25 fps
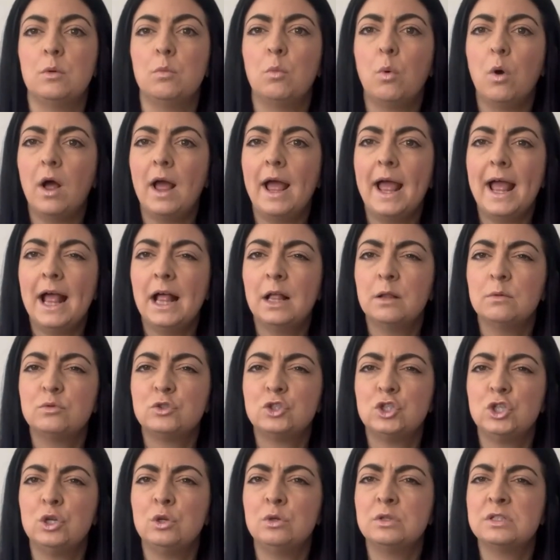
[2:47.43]
What
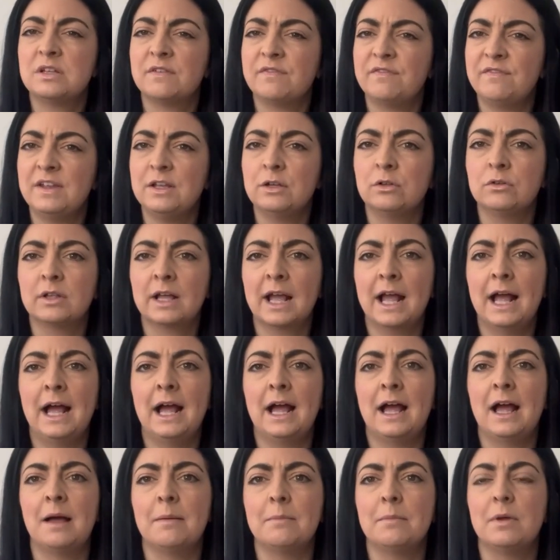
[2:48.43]
helps you to feel
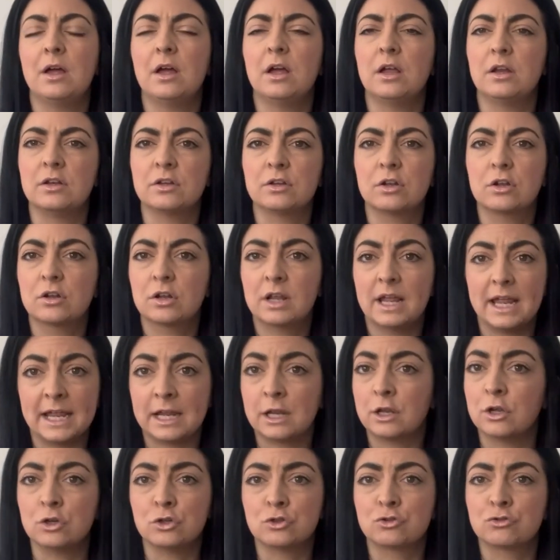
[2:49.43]
calm and in
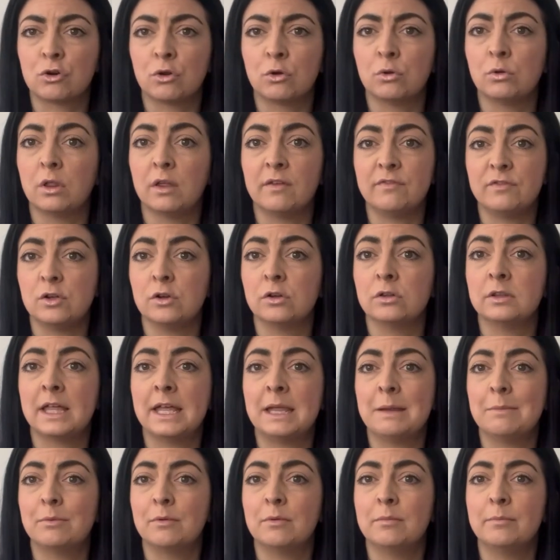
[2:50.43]
control of your
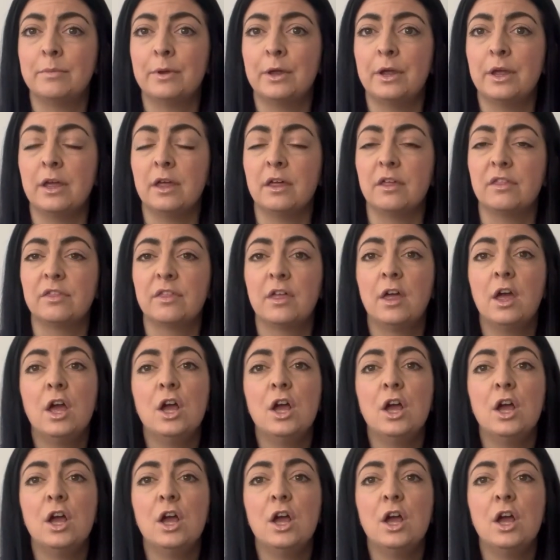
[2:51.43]
labour and birth?